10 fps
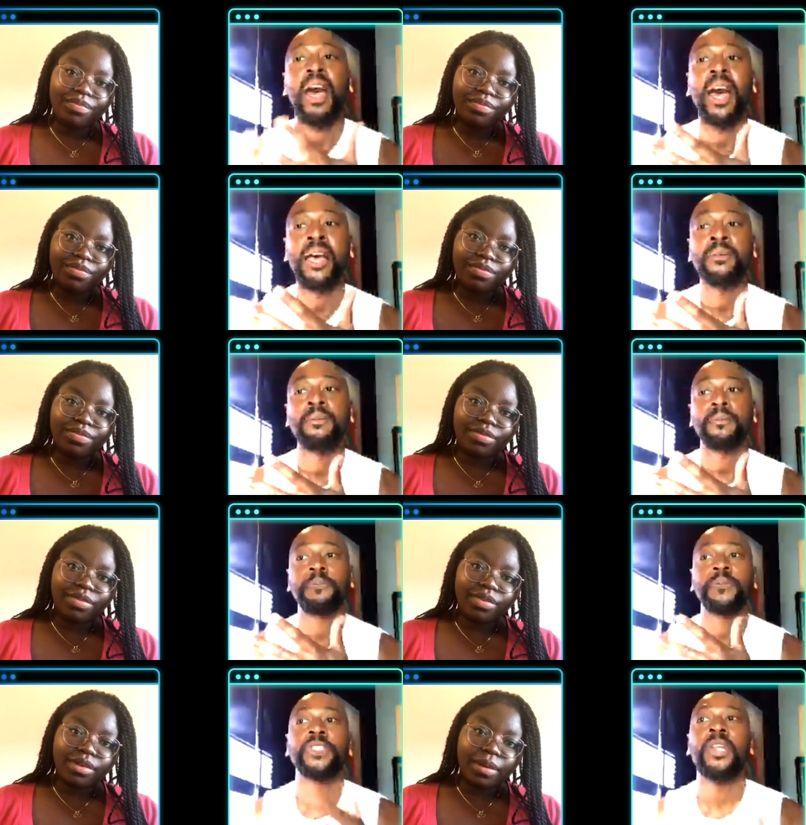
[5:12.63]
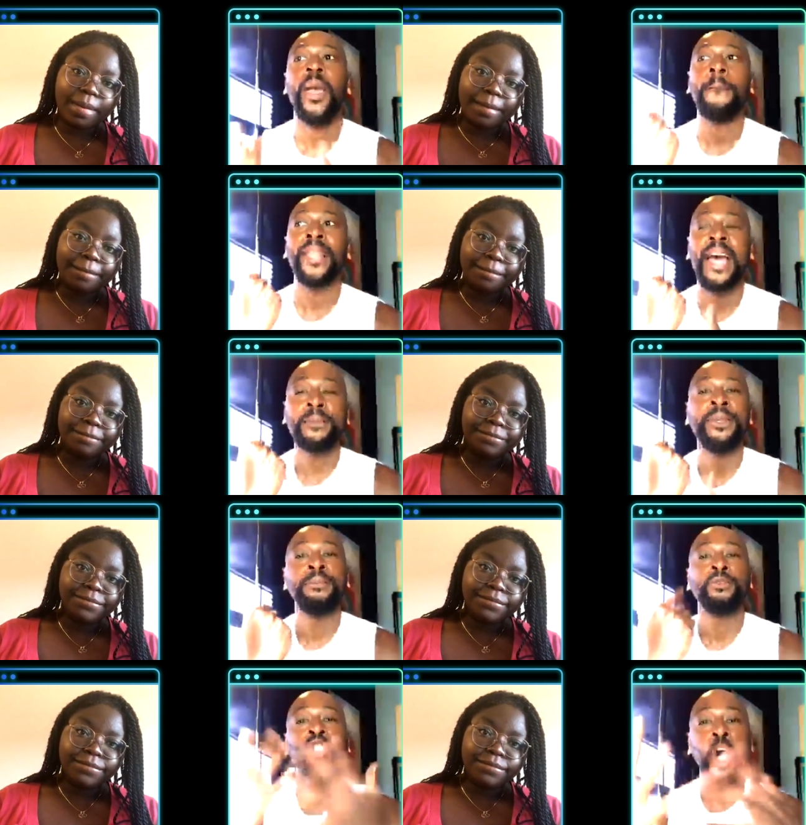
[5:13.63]
Speaker 1: um, Black
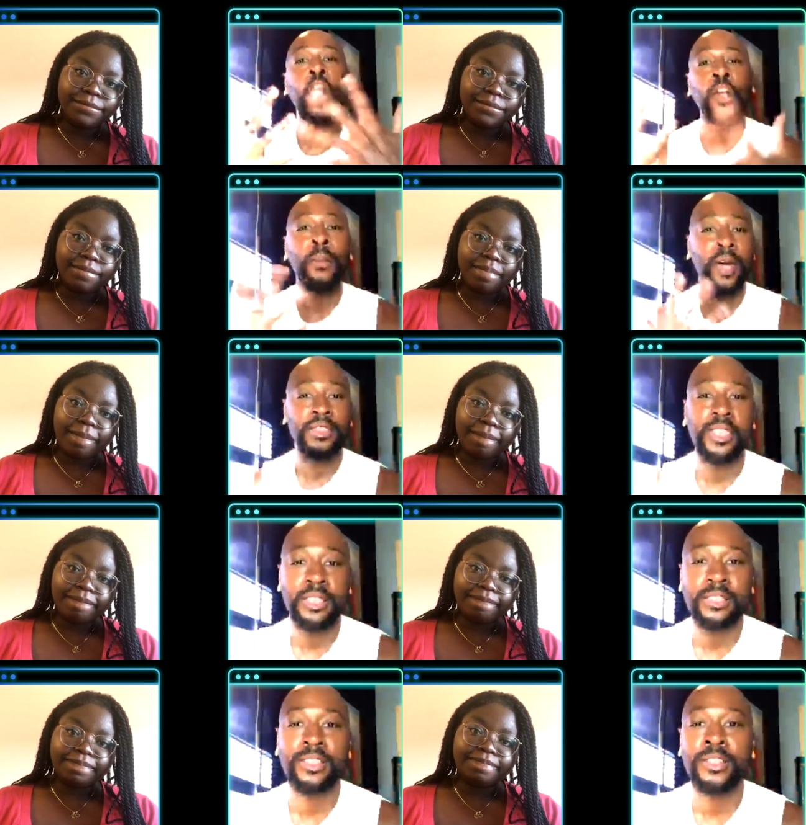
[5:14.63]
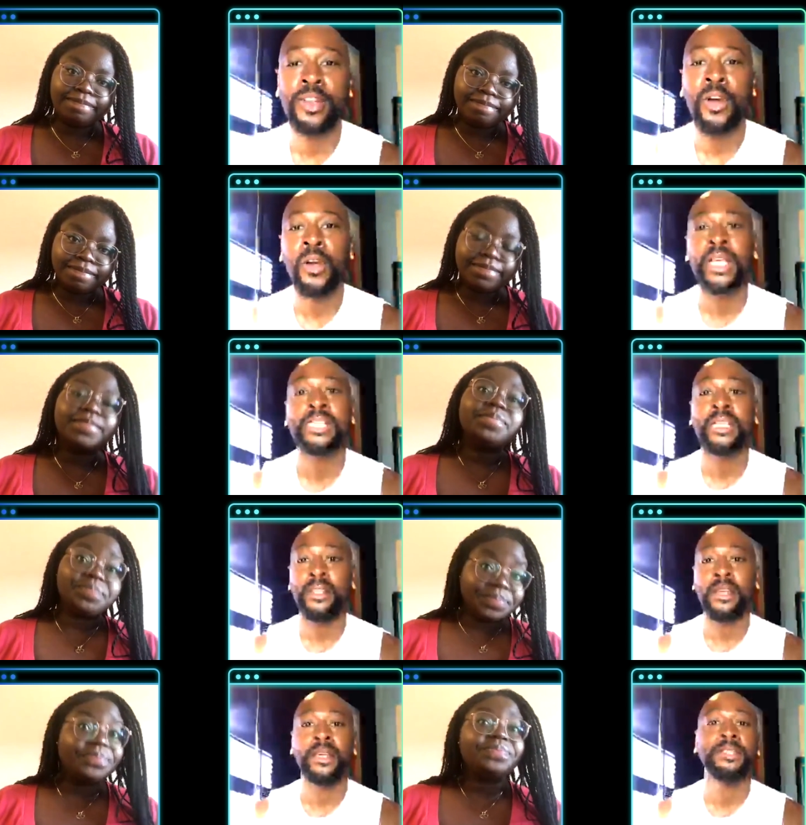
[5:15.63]
people talk about this, you know, because
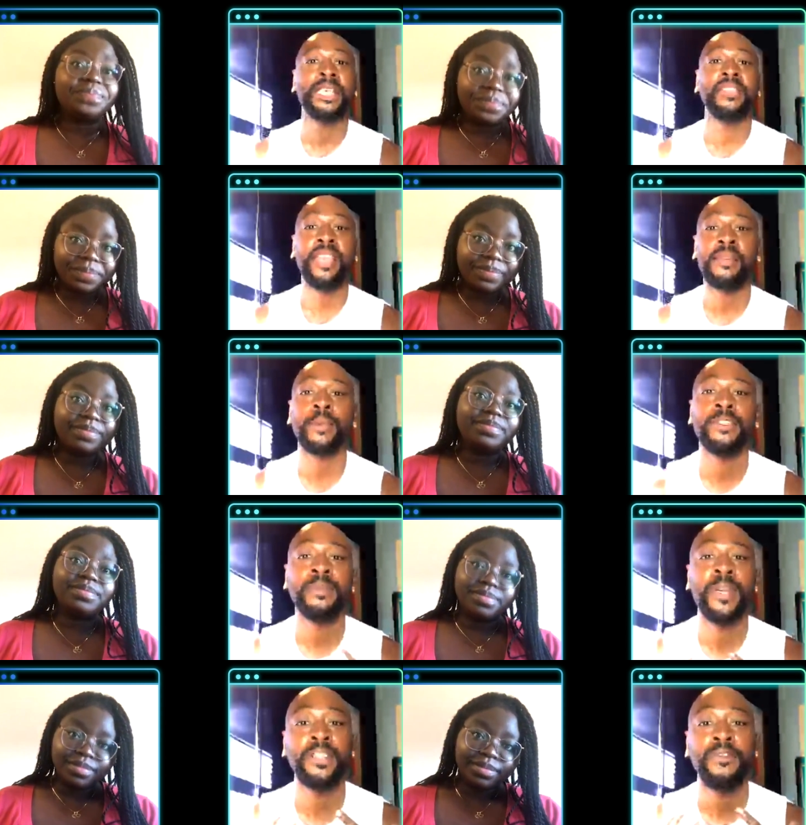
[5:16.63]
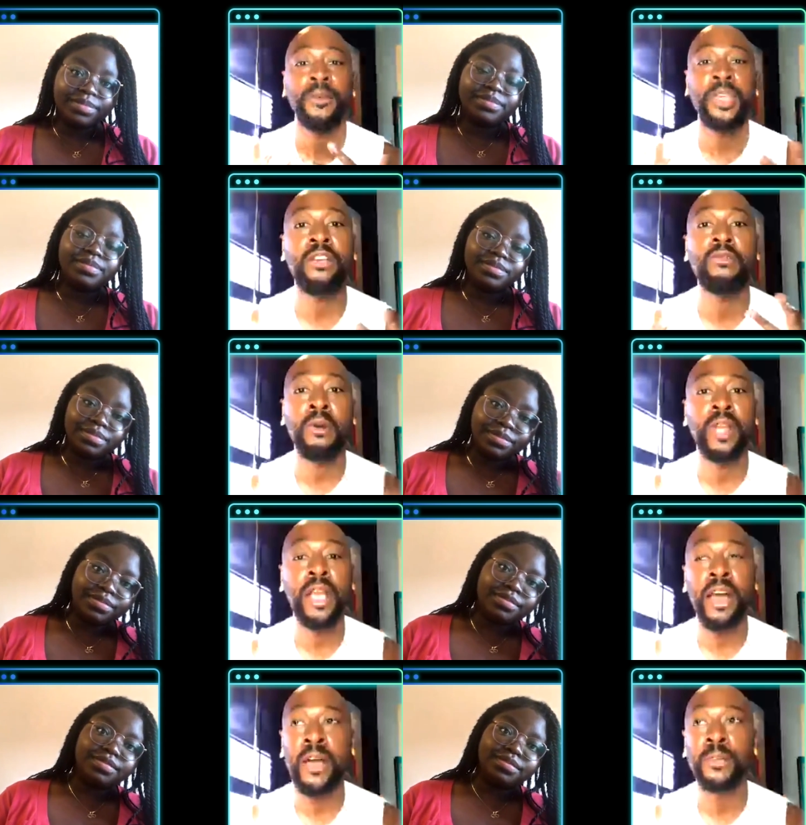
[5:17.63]
because I think, especially for me
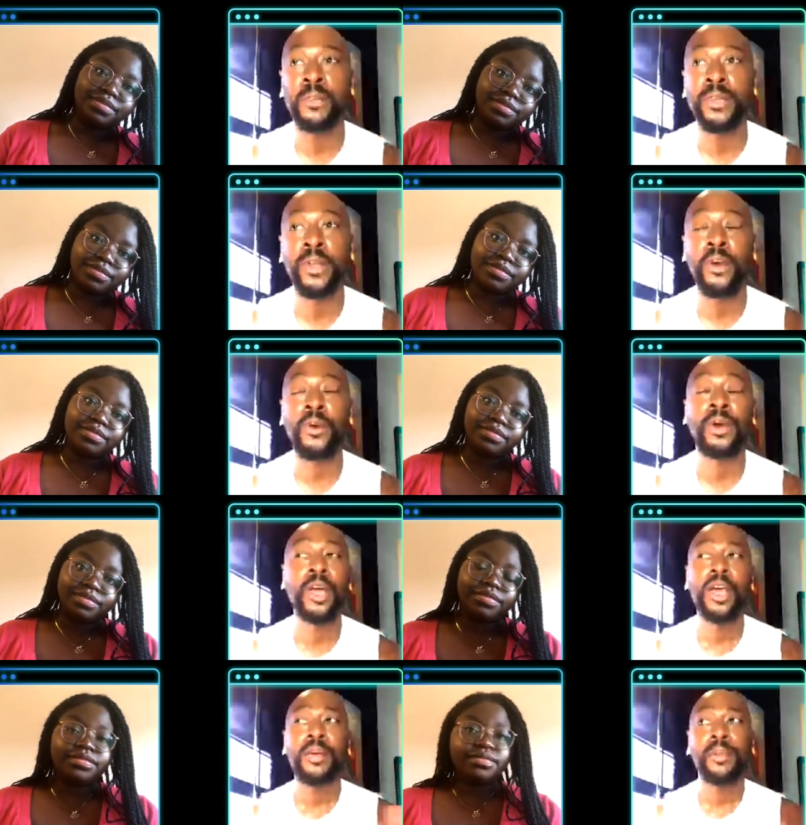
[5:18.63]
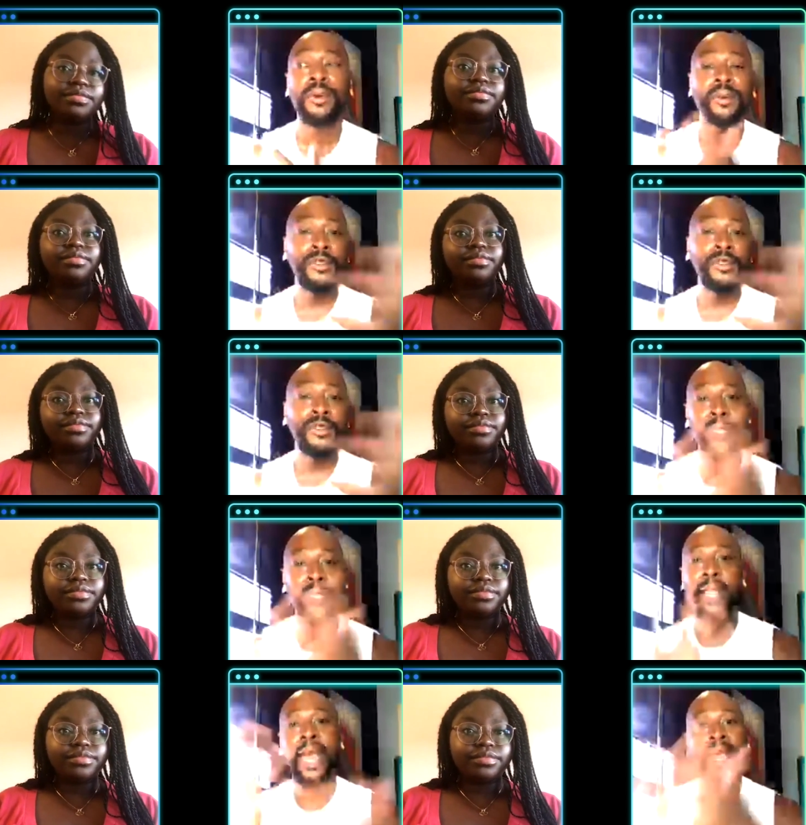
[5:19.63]
growing up, you know, you,
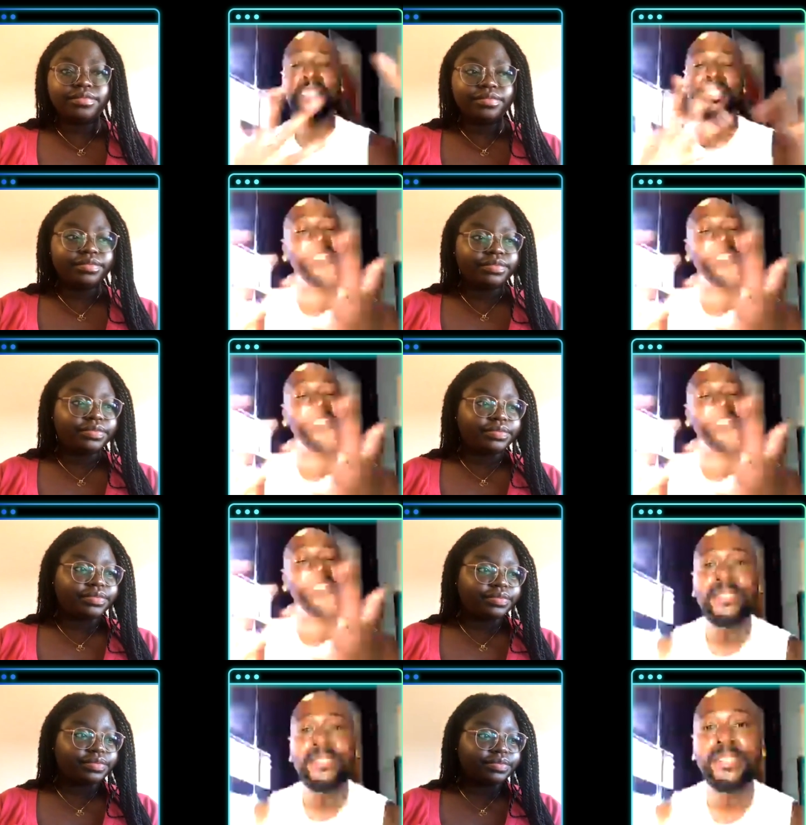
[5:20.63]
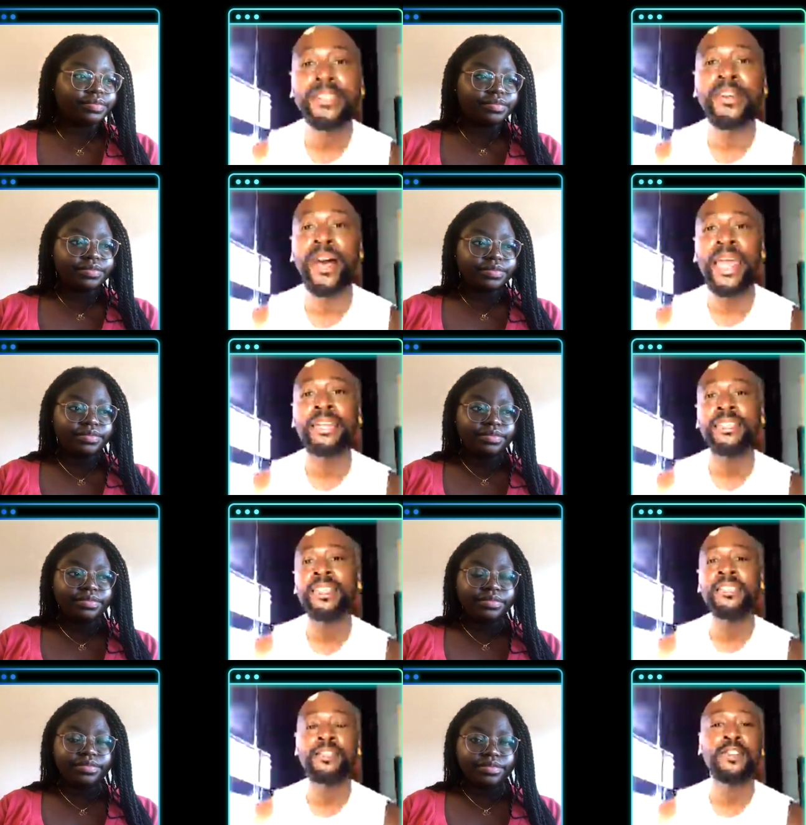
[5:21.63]
like, I didn't see this, you know, I didn't
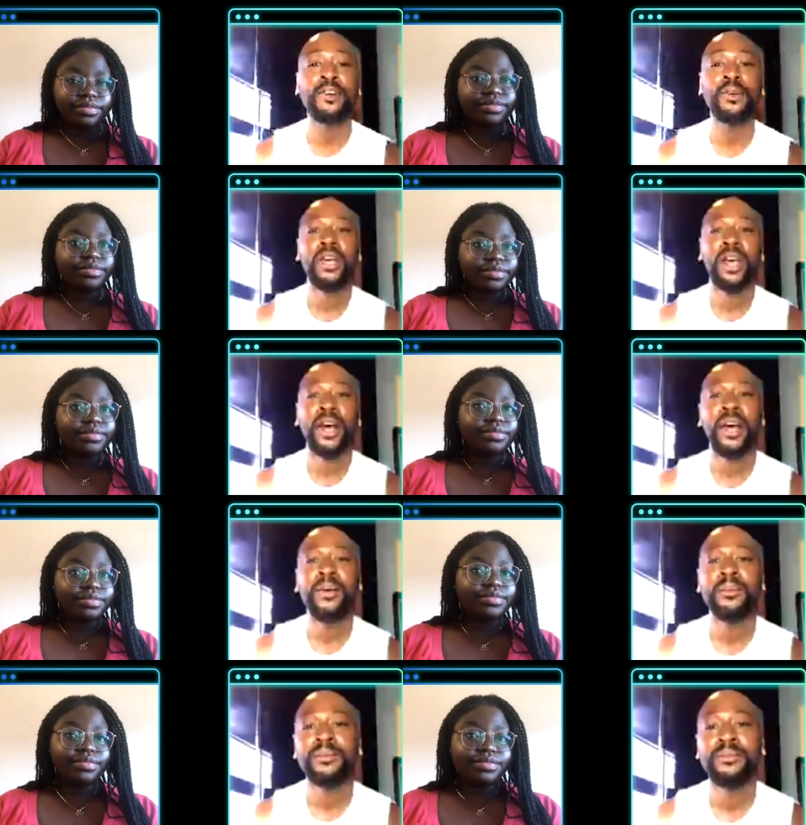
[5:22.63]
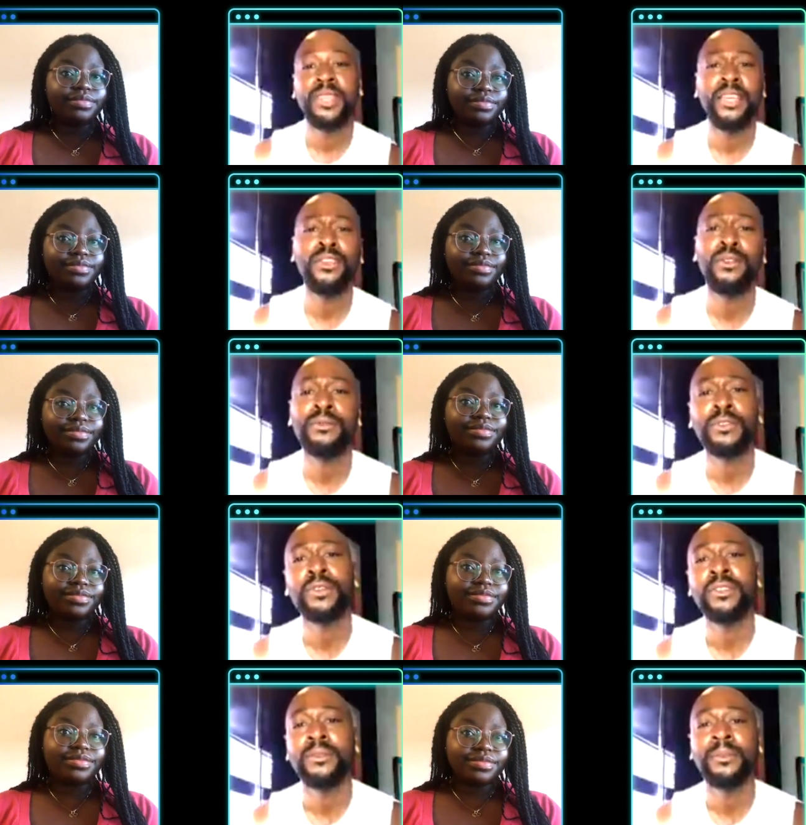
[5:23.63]
see this. So um, thank you
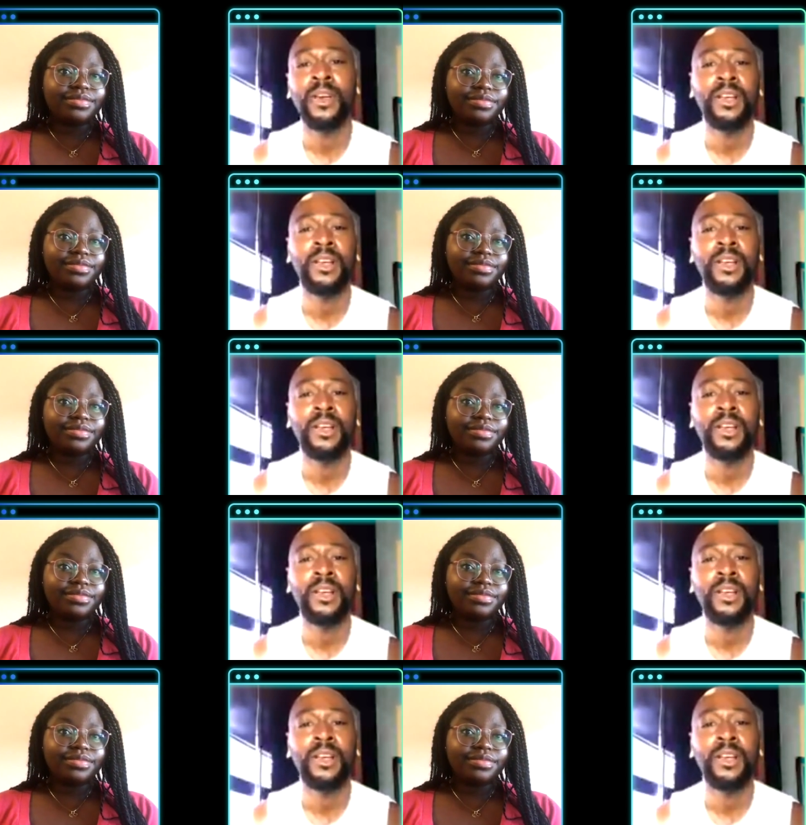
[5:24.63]
for